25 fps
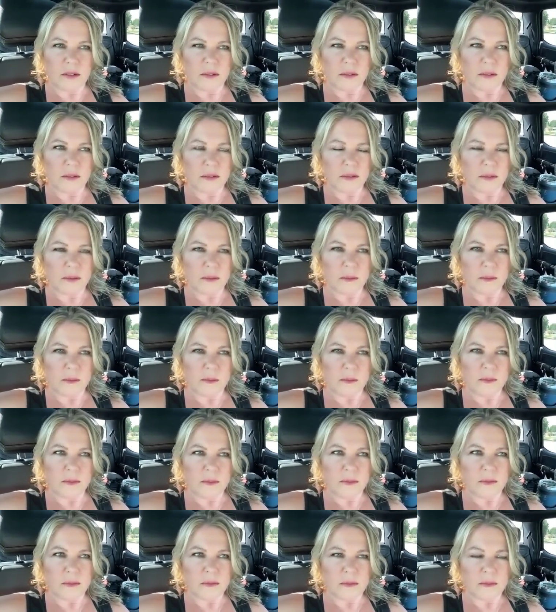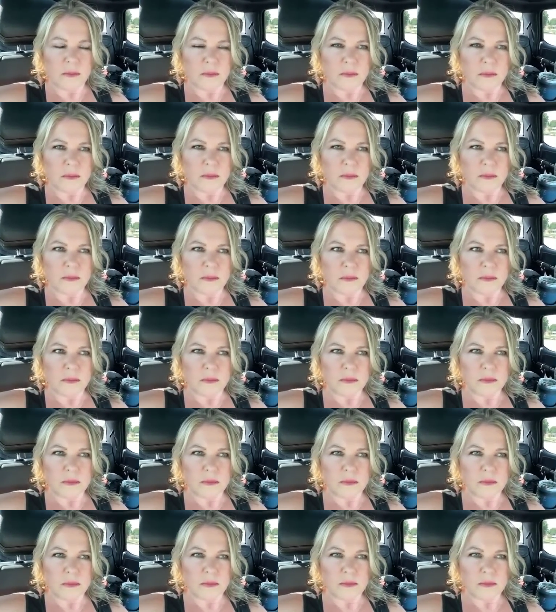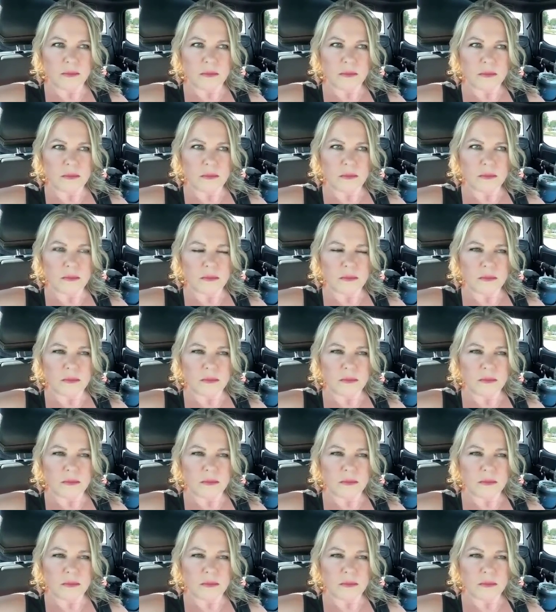[no speech]